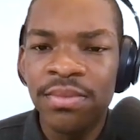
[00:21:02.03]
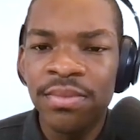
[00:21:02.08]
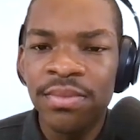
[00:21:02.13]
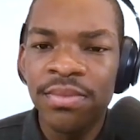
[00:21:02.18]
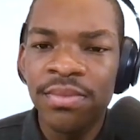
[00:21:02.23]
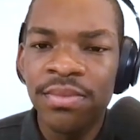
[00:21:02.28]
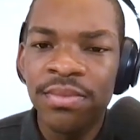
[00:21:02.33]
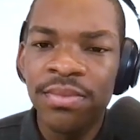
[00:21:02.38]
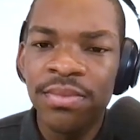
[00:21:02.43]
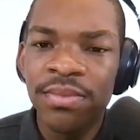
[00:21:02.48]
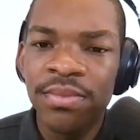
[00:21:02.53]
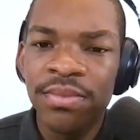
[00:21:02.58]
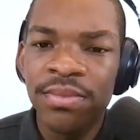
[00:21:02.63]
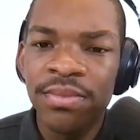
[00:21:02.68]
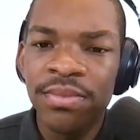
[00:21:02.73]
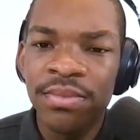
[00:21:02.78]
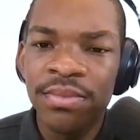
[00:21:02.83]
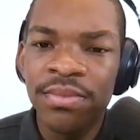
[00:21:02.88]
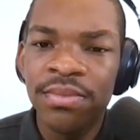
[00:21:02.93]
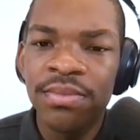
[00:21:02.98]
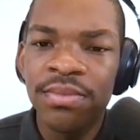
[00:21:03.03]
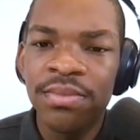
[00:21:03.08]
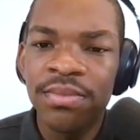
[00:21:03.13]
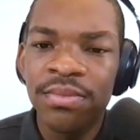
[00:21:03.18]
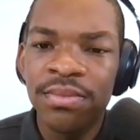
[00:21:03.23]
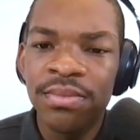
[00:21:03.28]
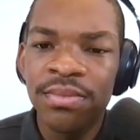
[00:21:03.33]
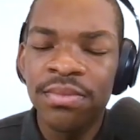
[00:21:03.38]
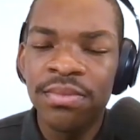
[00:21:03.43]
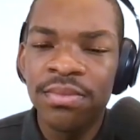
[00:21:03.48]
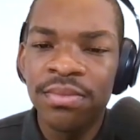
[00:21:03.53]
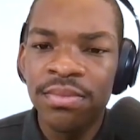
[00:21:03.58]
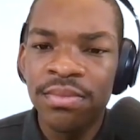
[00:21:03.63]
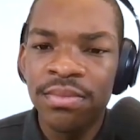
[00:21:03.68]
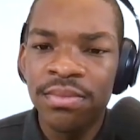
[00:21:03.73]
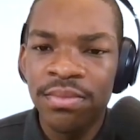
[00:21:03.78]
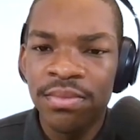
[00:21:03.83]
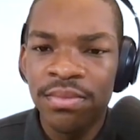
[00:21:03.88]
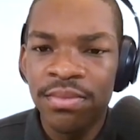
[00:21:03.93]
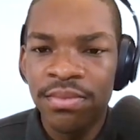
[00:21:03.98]

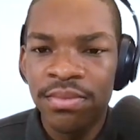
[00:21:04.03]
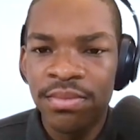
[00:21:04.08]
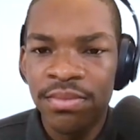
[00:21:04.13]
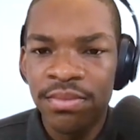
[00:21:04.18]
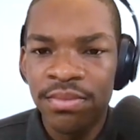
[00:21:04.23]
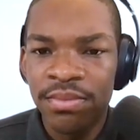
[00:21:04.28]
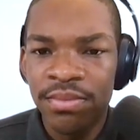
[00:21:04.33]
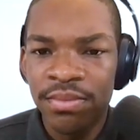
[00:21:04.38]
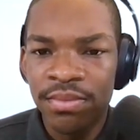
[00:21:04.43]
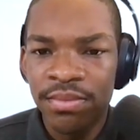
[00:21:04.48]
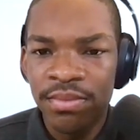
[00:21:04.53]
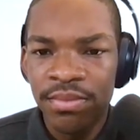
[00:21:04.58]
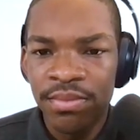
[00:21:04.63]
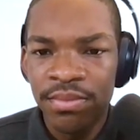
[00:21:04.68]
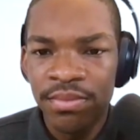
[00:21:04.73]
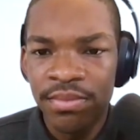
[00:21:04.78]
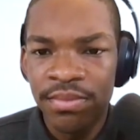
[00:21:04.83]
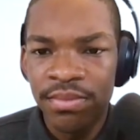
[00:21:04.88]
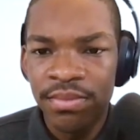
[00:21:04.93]
[no speech]